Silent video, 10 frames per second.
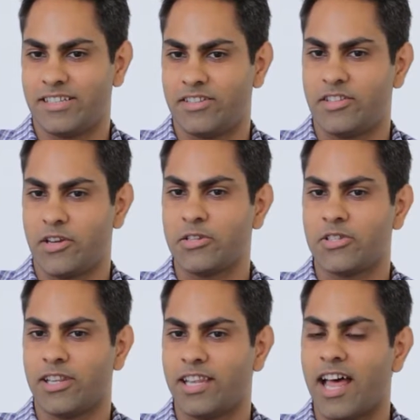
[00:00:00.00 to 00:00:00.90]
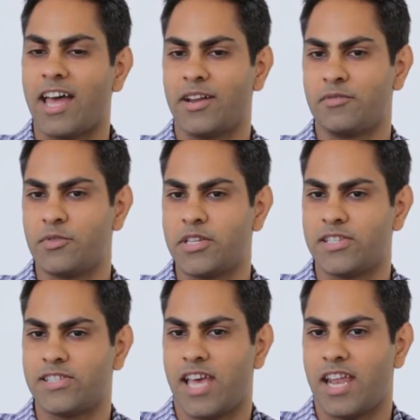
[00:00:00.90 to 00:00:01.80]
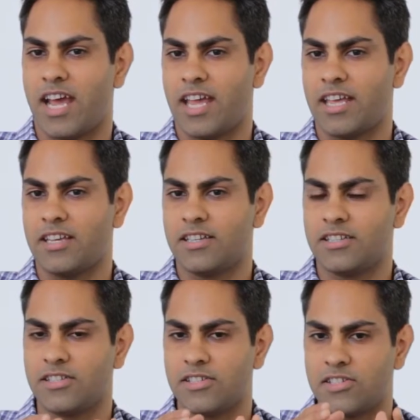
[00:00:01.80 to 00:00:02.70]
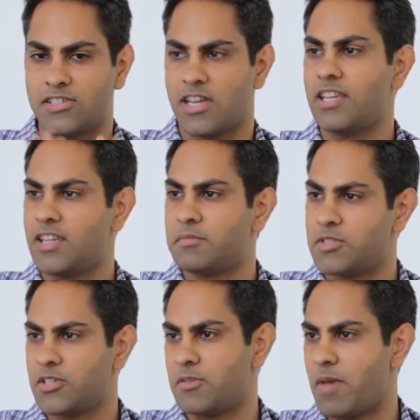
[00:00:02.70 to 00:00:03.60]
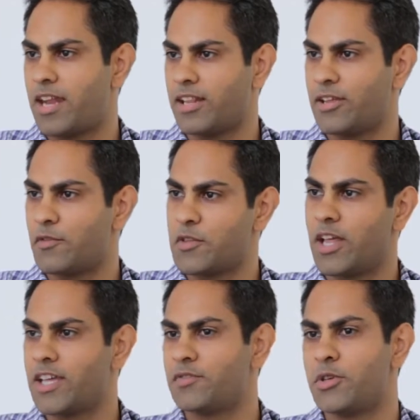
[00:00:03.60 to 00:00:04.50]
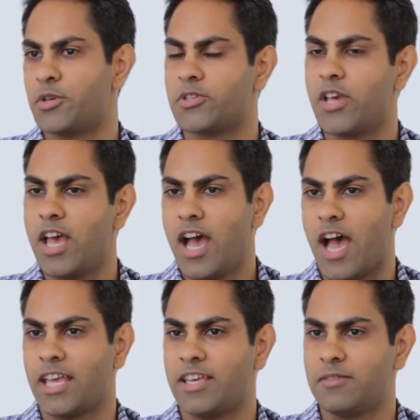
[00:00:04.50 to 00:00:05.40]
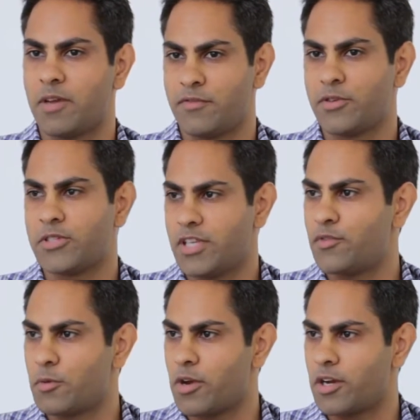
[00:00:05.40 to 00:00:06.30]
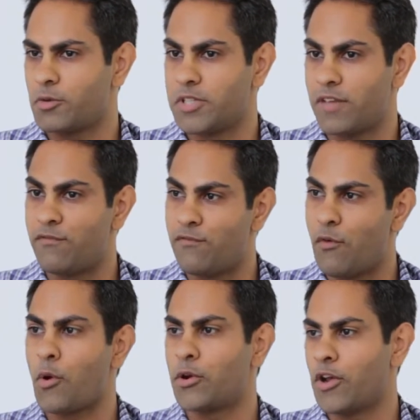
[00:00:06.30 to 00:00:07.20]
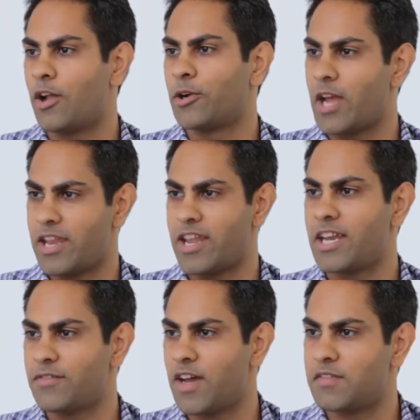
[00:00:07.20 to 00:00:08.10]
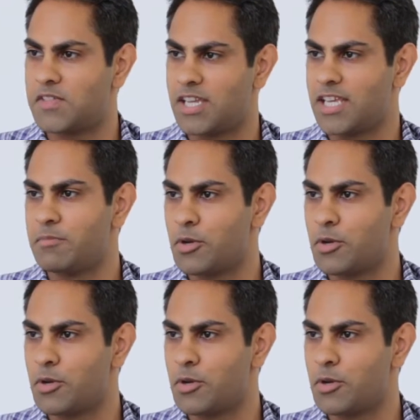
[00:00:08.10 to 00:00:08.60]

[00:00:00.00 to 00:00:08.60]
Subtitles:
There's a lot of reasons, and I studied them systematically over the last few years. My first info product was a $4.95